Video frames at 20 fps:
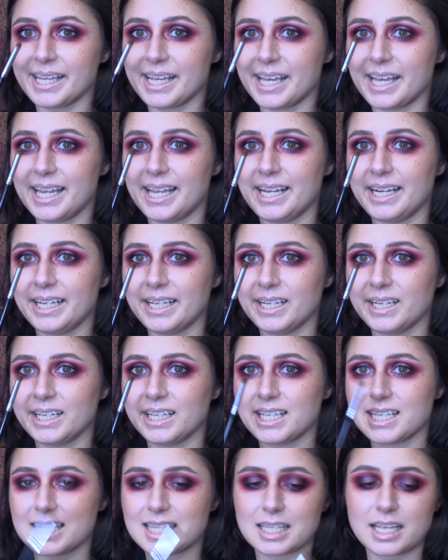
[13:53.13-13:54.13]
I love
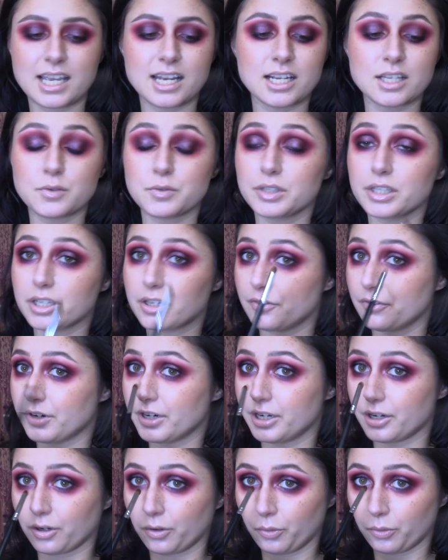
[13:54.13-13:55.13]
this, and it's really good for
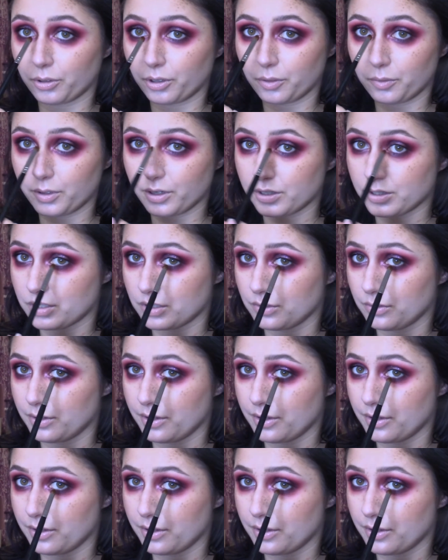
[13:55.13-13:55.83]
inner corner work too.